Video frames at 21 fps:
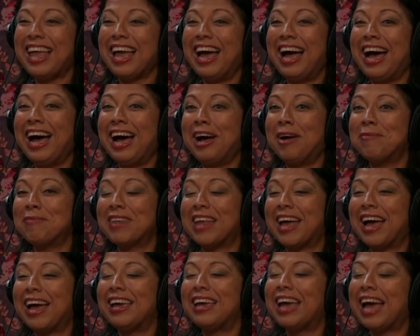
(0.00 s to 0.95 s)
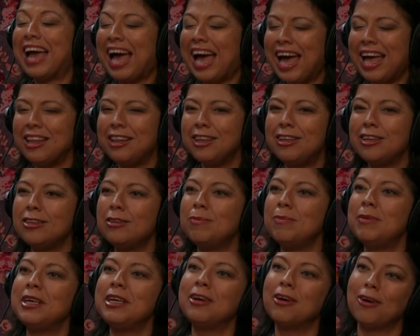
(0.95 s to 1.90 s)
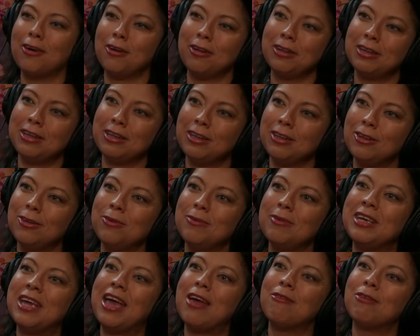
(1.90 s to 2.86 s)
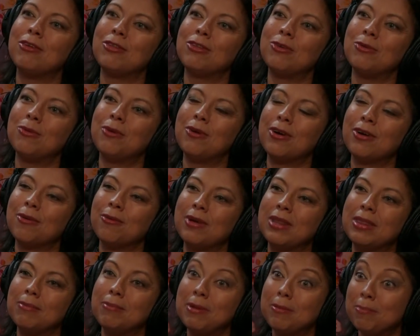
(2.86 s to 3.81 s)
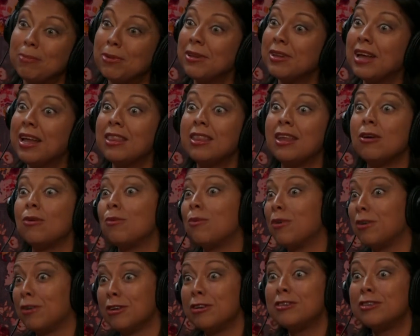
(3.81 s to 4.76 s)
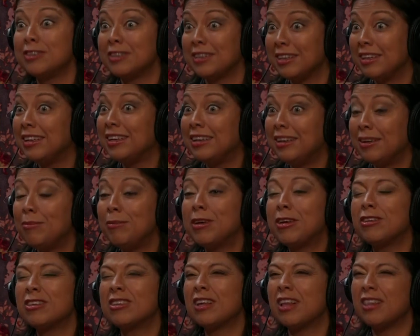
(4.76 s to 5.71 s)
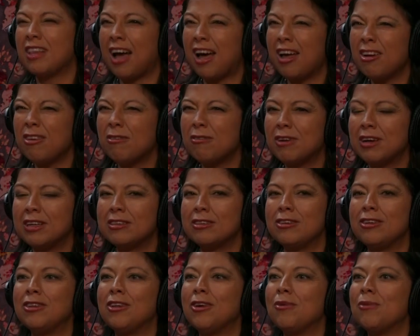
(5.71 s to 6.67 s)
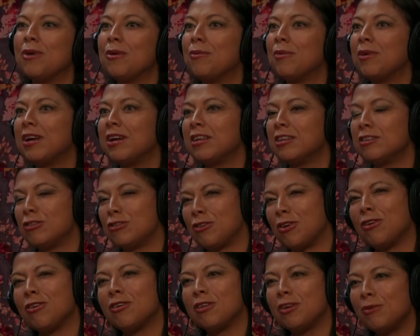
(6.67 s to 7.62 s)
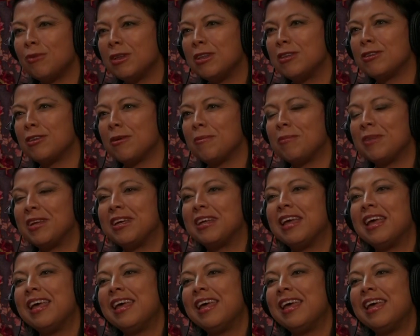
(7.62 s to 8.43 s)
I had this big calling to be able to work with people at their worst, because a lot of us, when we're struggling with something,